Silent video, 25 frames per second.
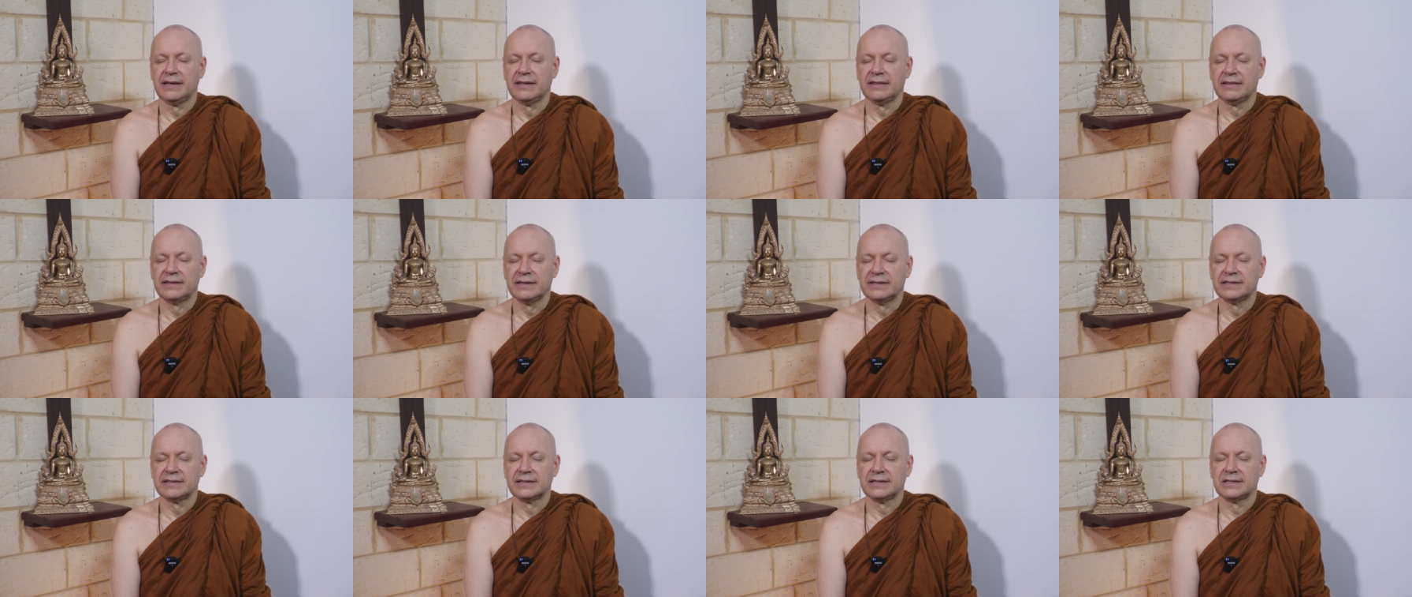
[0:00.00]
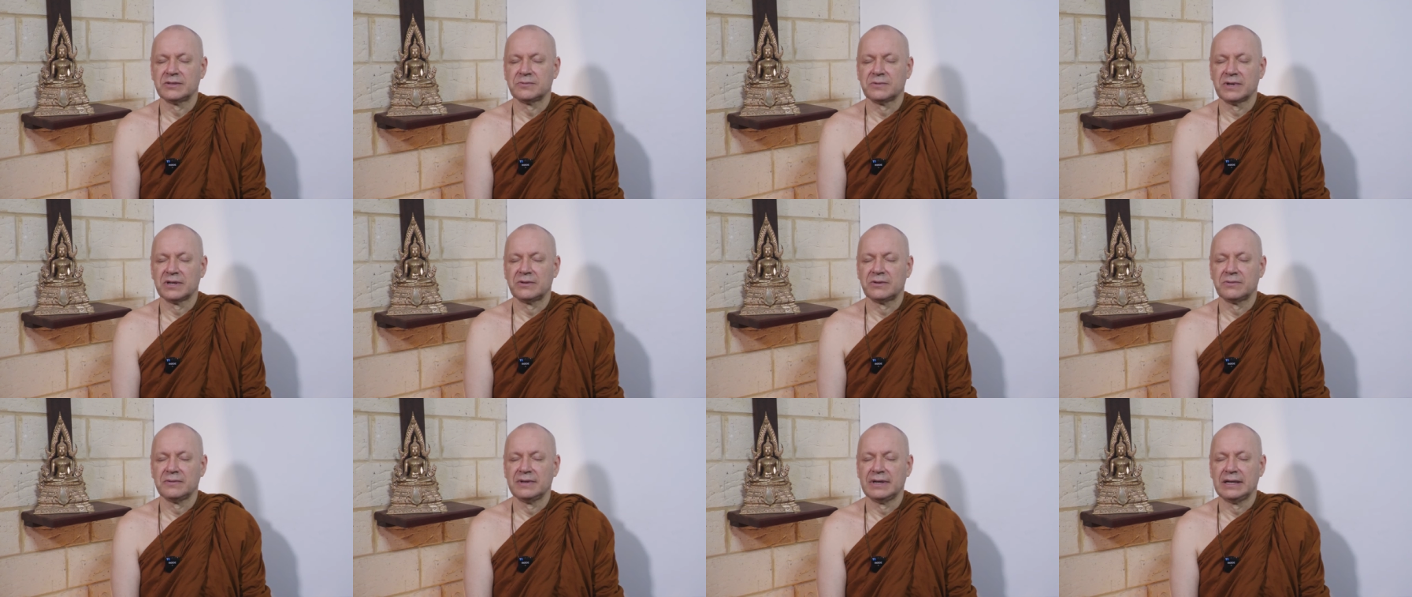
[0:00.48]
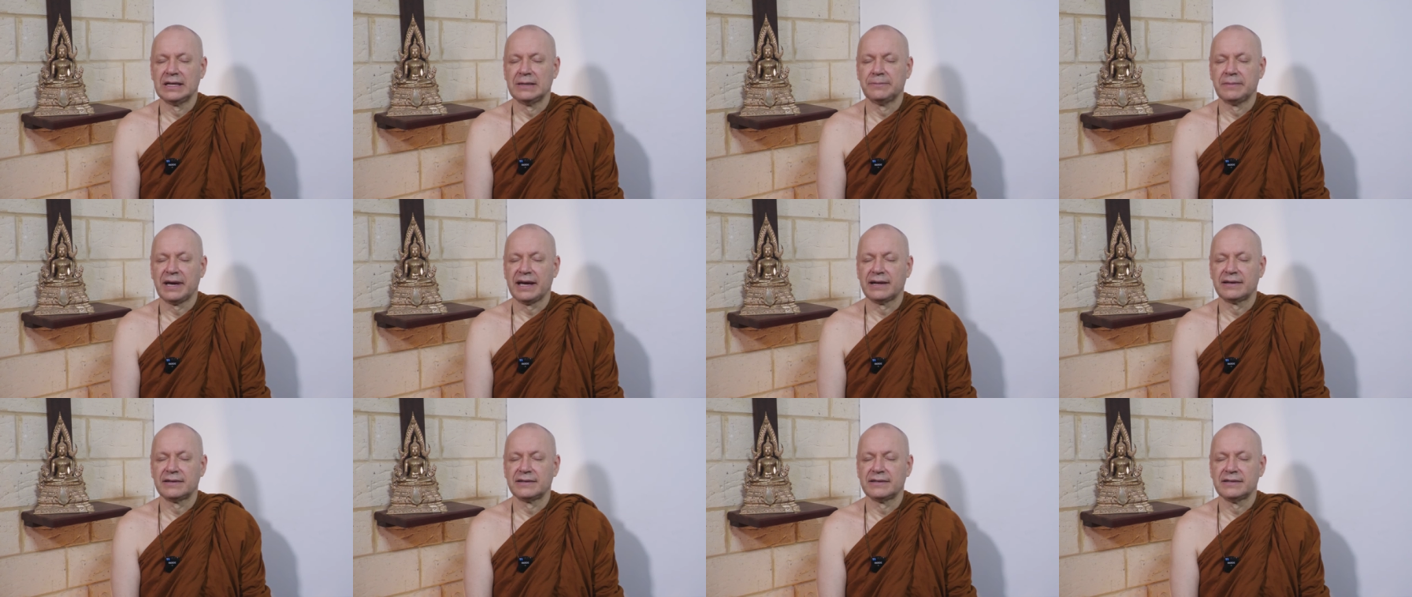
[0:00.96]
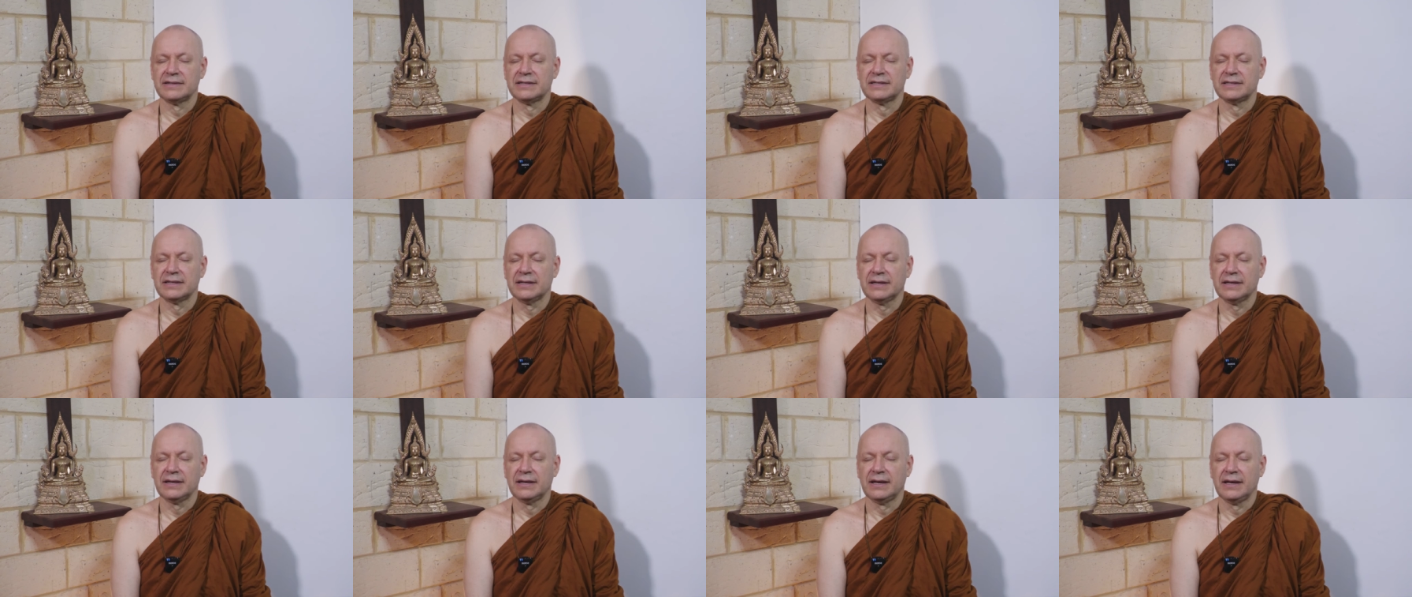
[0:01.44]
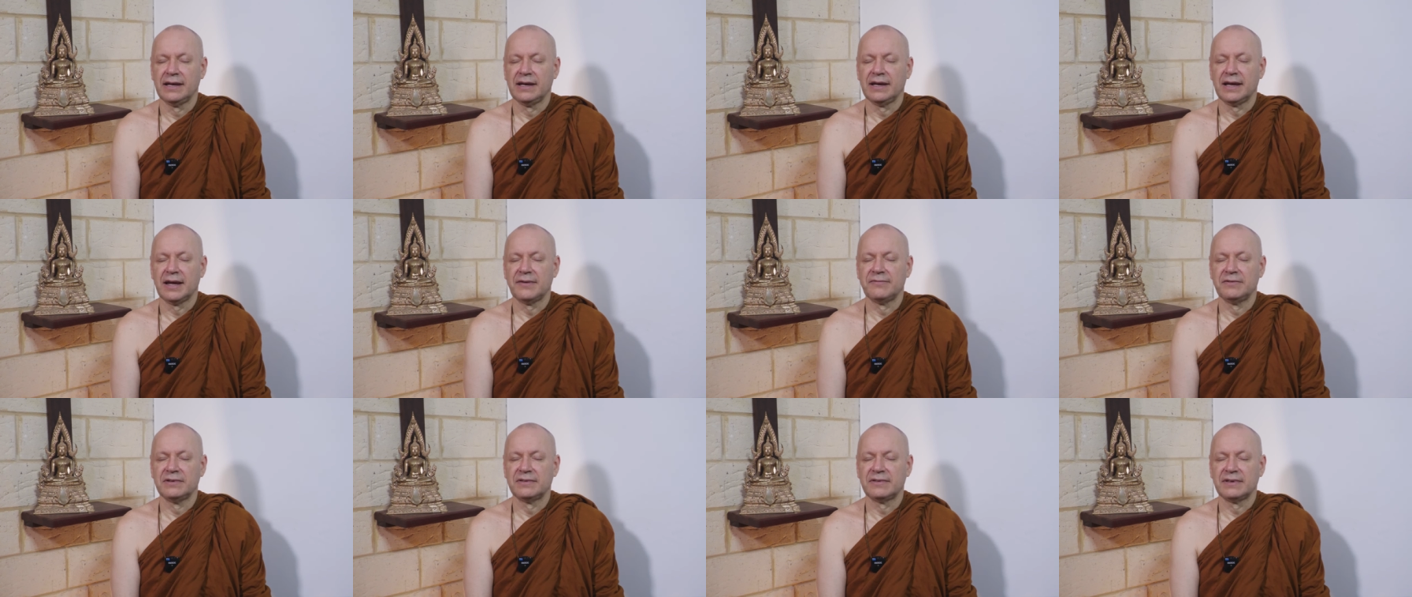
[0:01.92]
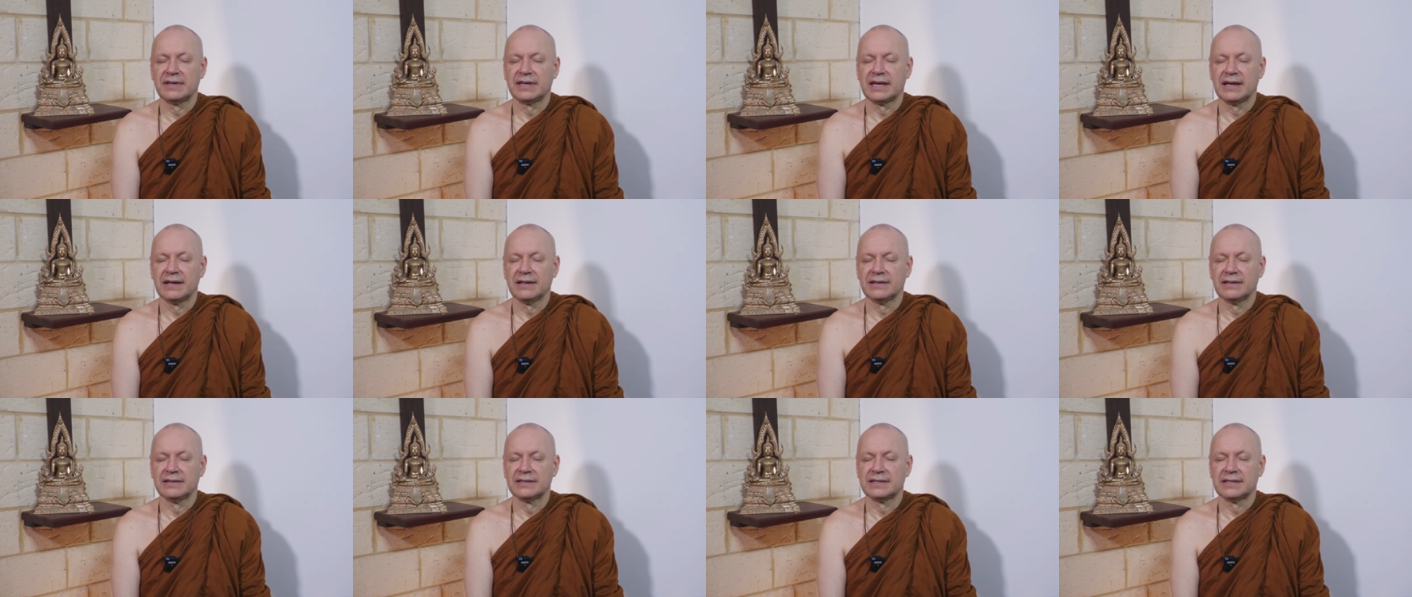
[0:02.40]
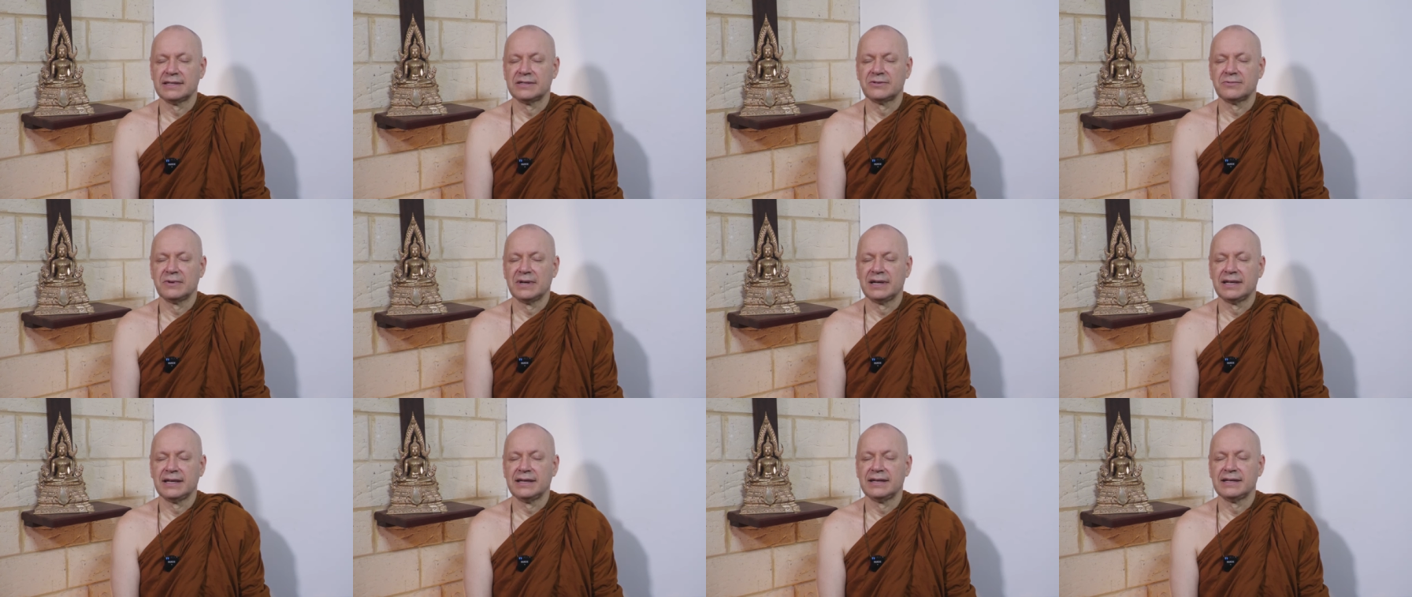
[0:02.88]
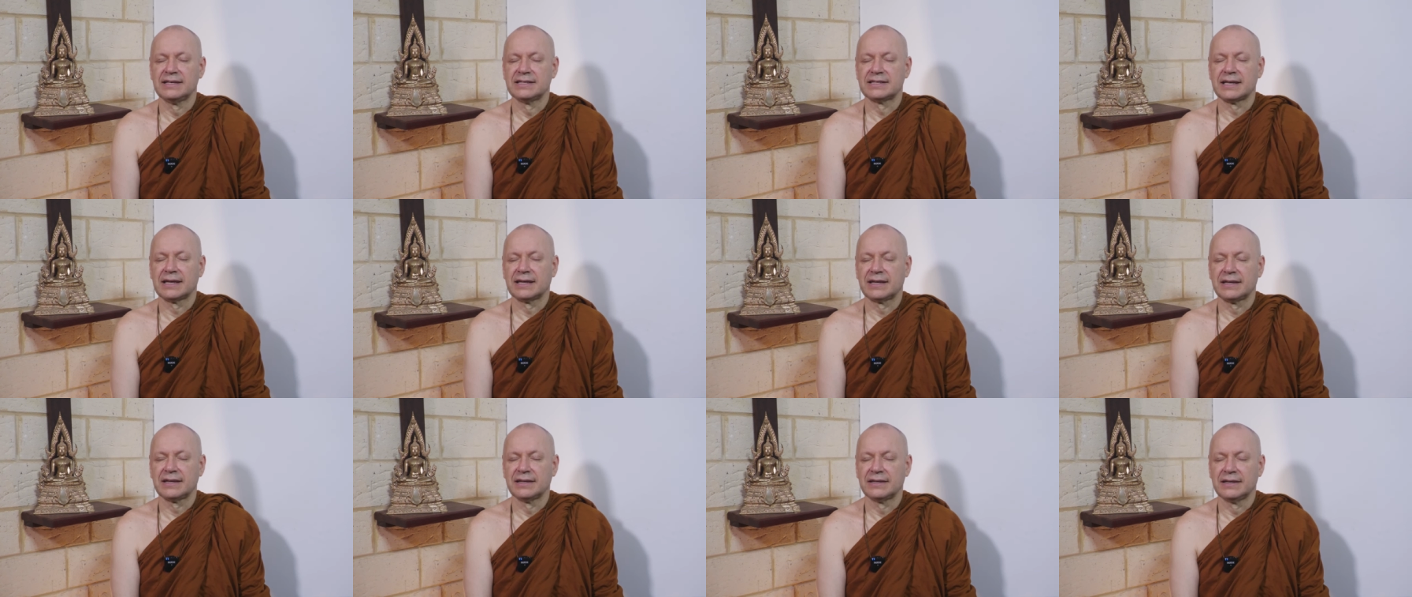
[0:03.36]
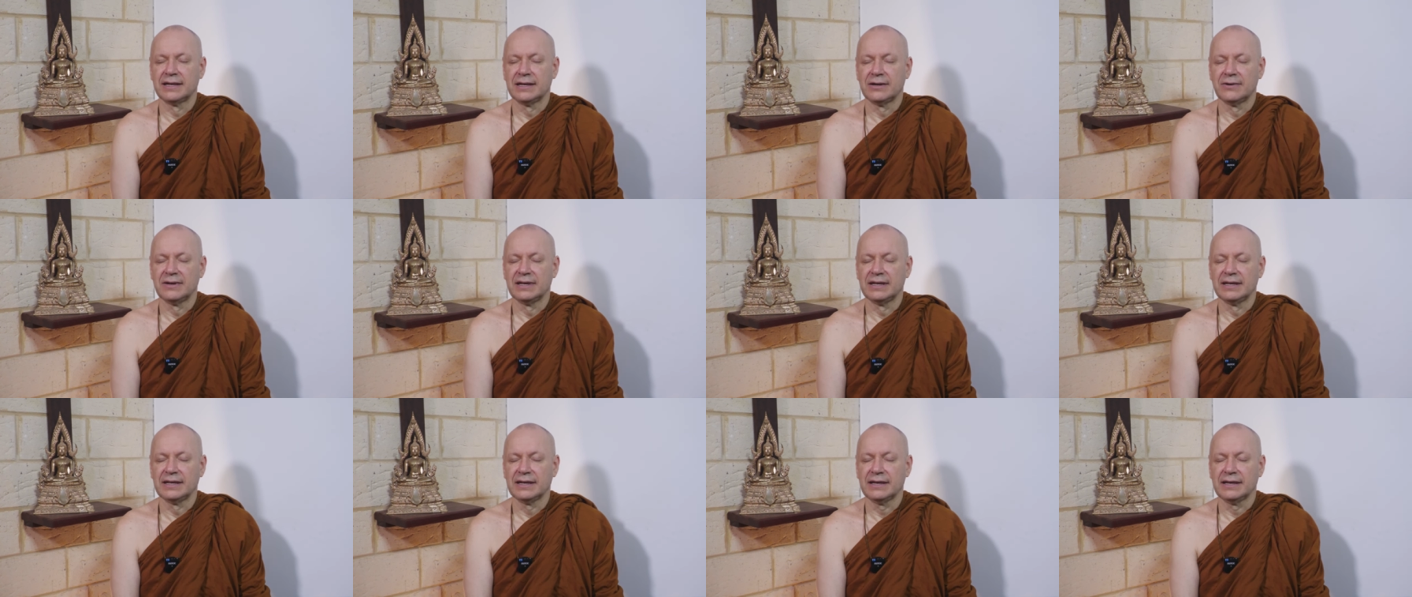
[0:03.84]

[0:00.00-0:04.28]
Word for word: this is what really matters. Uh, everything else is really secondary.